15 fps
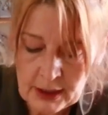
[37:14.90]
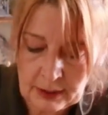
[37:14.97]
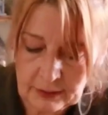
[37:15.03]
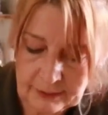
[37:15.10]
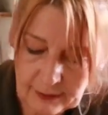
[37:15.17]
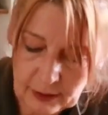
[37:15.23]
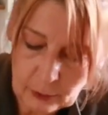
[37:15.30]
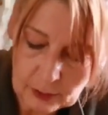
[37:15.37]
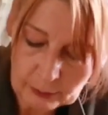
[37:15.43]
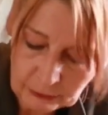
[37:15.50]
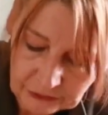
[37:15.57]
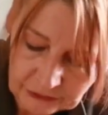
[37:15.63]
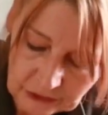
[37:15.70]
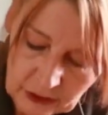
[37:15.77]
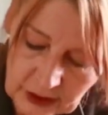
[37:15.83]
So I'm
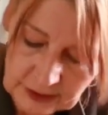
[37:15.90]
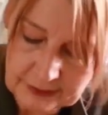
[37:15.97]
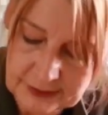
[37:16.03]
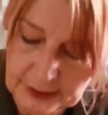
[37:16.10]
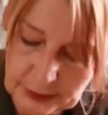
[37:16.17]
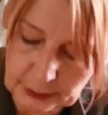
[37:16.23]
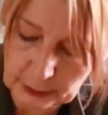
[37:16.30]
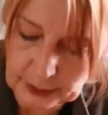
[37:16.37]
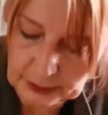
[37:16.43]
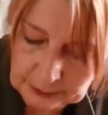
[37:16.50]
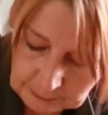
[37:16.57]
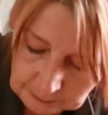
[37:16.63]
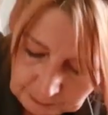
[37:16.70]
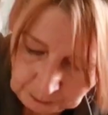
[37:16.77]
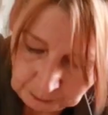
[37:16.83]
just going to
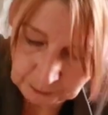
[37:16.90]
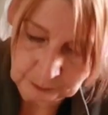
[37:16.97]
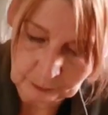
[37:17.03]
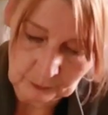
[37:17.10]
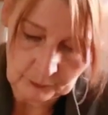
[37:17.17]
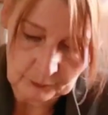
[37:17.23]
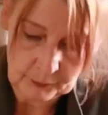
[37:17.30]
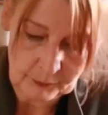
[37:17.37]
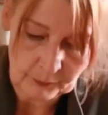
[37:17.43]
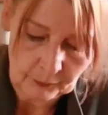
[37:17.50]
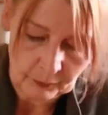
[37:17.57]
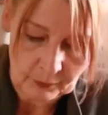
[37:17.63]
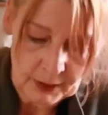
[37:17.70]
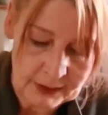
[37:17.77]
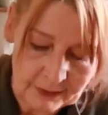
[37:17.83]

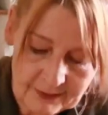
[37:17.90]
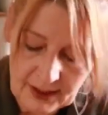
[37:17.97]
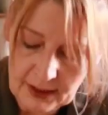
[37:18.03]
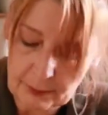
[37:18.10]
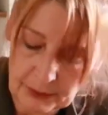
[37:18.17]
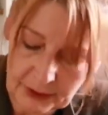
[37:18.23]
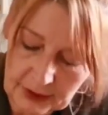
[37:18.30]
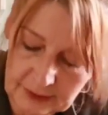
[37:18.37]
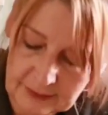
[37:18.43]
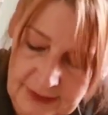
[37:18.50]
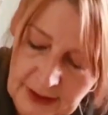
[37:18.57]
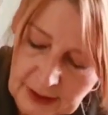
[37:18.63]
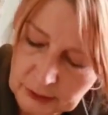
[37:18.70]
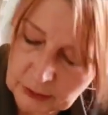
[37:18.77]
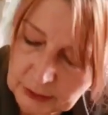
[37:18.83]
tap that
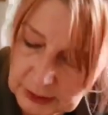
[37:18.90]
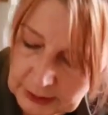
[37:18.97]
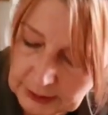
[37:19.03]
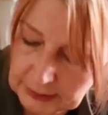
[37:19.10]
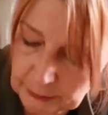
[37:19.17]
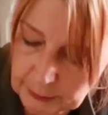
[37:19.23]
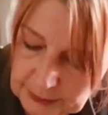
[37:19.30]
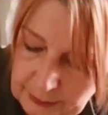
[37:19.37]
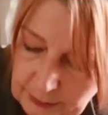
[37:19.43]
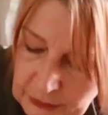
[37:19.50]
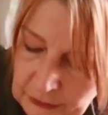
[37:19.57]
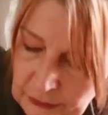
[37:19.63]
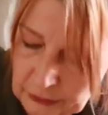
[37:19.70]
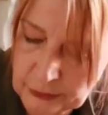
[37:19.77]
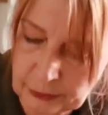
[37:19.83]
down a little bit
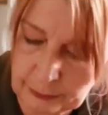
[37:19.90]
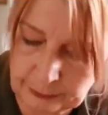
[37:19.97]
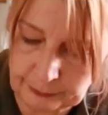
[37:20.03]
more.